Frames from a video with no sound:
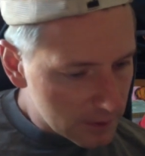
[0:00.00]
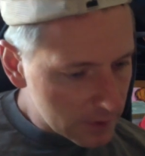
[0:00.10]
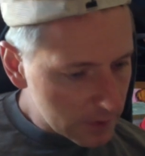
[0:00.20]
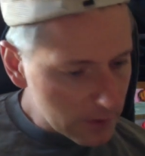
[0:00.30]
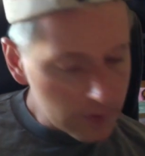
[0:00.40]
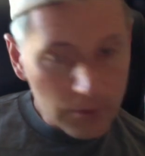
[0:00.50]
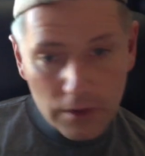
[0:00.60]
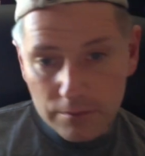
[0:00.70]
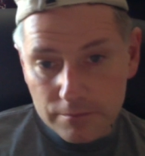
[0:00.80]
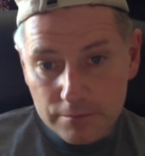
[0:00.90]
All right.
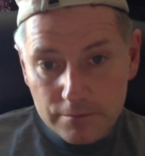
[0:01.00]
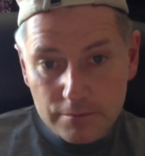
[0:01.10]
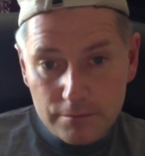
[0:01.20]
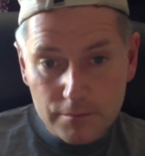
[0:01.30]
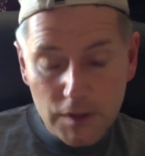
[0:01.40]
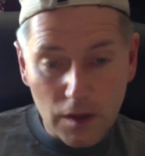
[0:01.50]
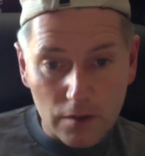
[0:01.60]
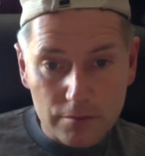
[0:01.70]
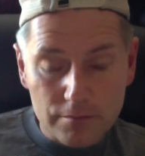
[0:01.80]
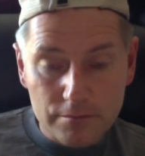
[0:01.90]
Well, you
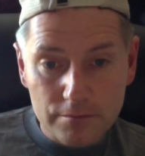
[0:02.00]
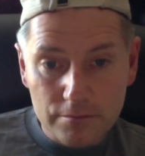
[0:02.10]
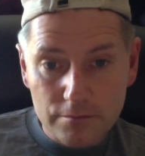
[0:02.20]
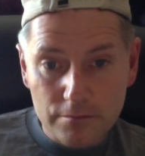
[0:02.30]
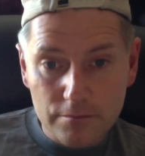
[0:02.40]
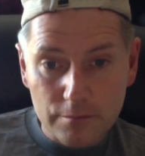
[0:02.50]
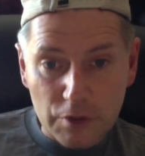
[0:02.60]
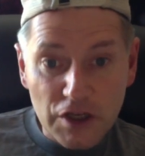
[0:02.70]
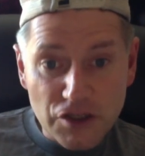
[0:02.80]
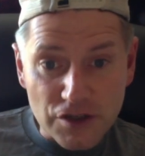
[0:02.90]
know,
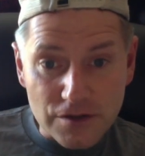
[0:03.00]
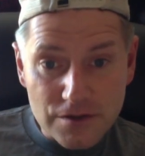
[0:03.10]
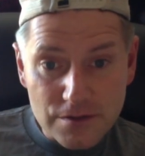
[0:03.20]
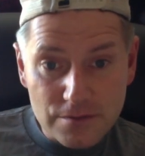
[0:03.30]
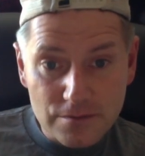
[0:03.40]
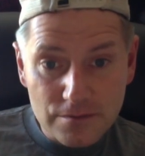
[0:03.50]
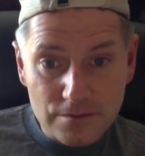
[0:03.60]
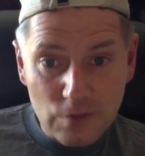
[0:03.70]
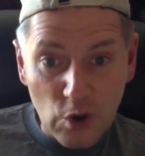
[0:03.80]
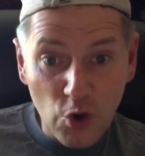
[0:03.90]
predictions.
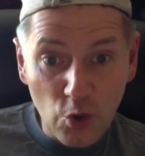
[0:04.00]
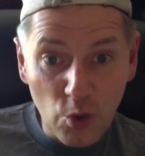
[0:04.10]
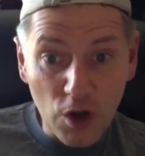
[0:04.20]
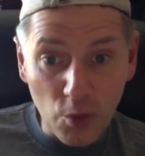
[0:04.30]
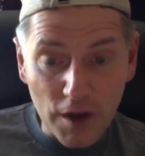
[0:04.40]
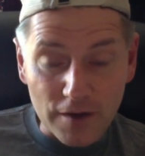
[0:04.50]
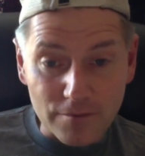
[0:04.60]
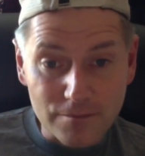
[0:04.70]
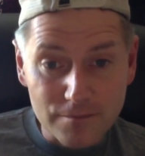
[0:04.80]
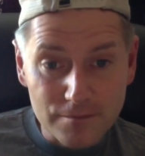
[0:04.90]
who will win.
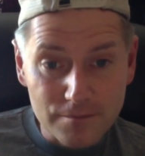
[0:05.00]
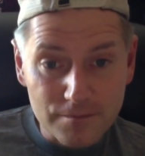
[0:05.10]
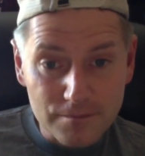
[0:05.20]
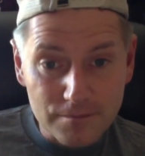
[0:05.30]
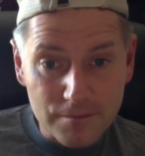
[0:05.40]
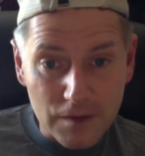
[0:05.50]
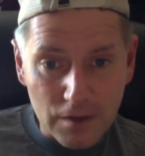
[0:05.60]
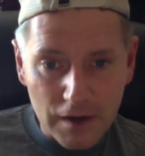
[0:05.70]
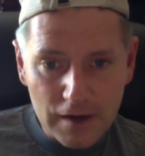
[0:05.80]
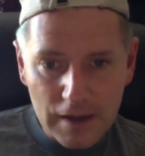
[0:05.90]
All
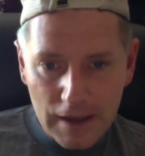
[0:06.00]
right.